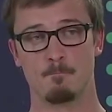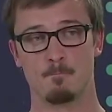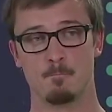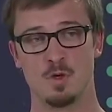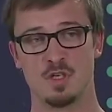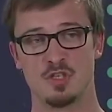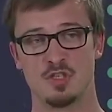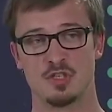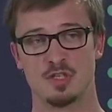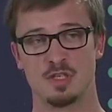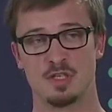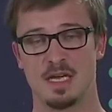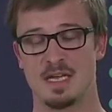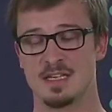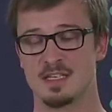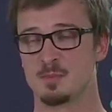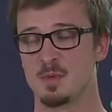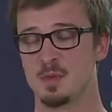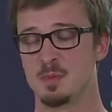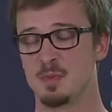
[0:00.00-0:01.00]
which
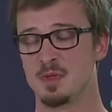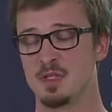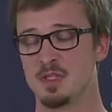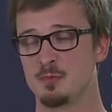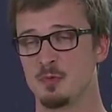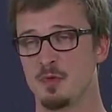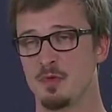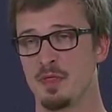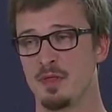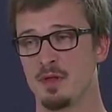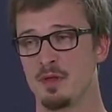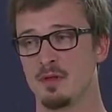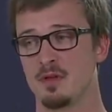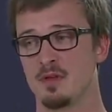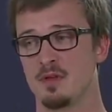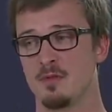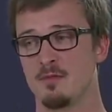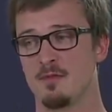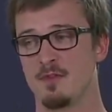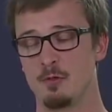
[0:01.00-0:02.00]
has been built with a
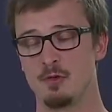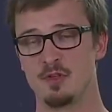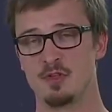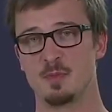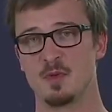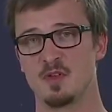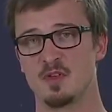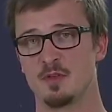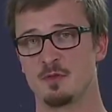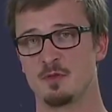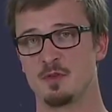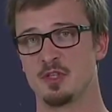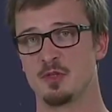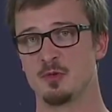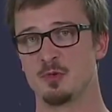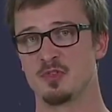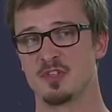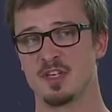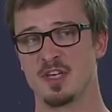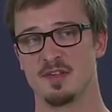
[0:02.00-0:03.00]
very specific
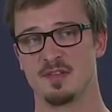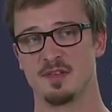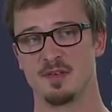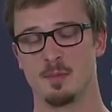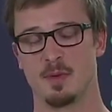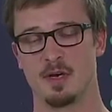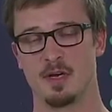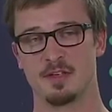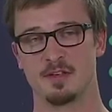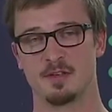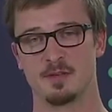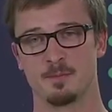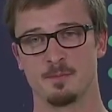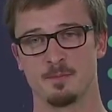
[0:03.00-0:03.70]
use case in mind.